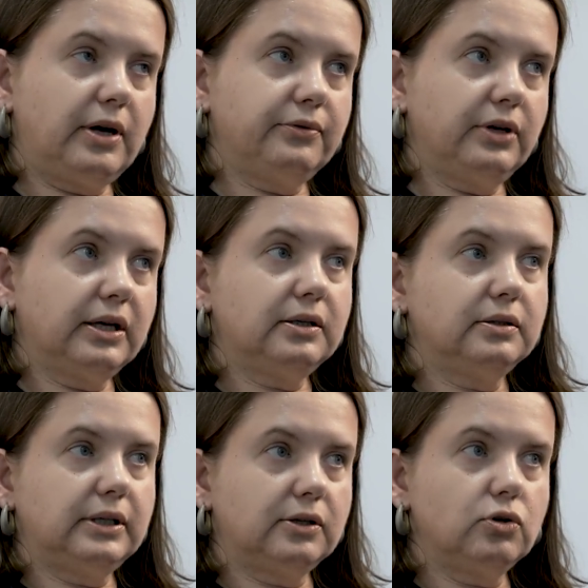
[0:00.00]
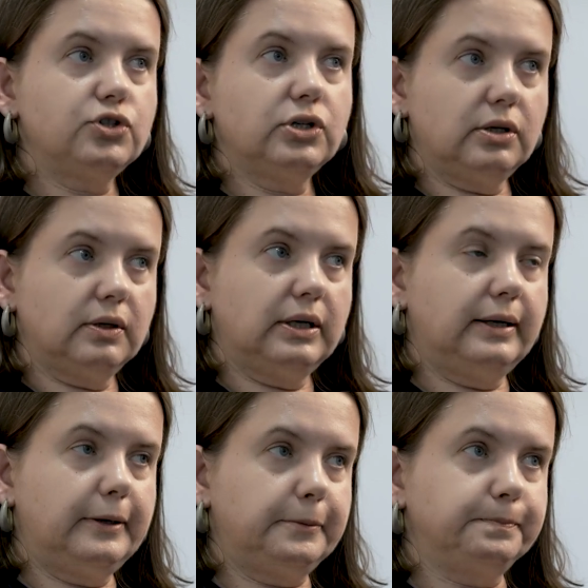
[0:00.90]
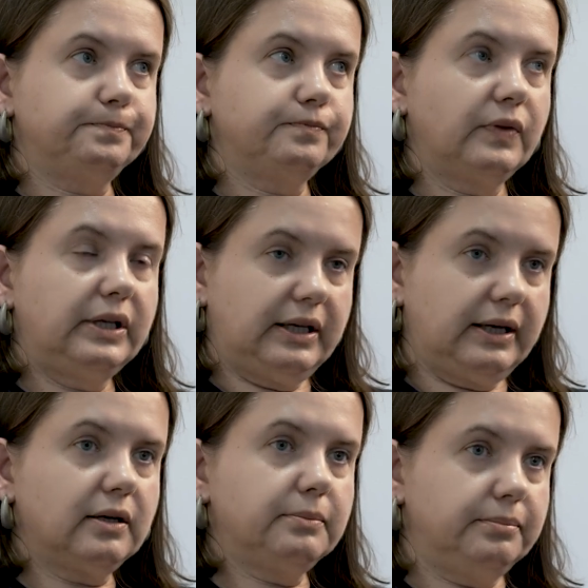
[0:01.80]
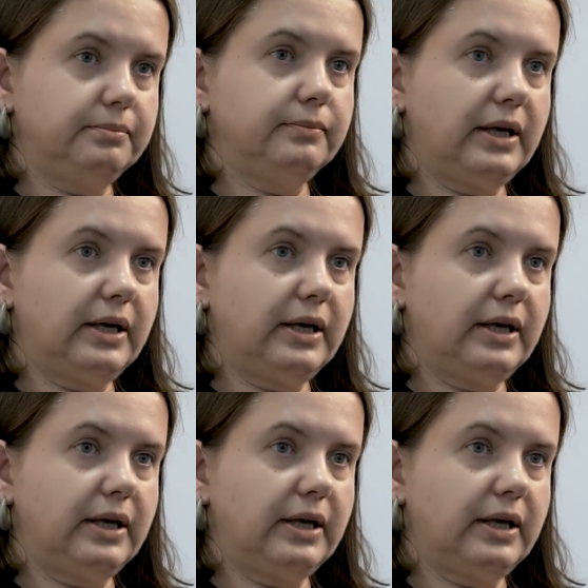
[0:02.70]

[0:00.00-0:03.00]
I think technology can